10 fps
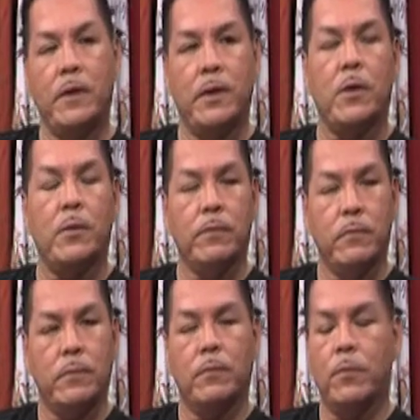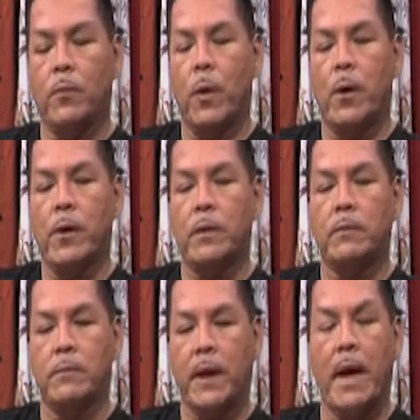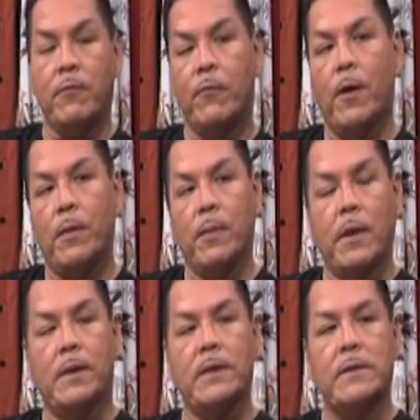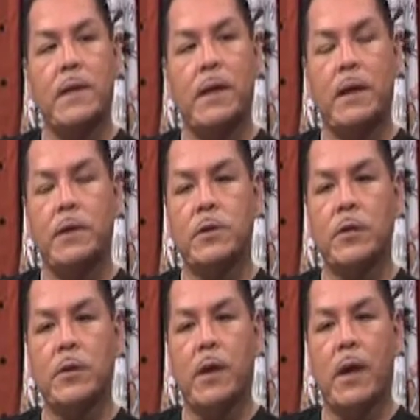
you know where it came from and things of that nature.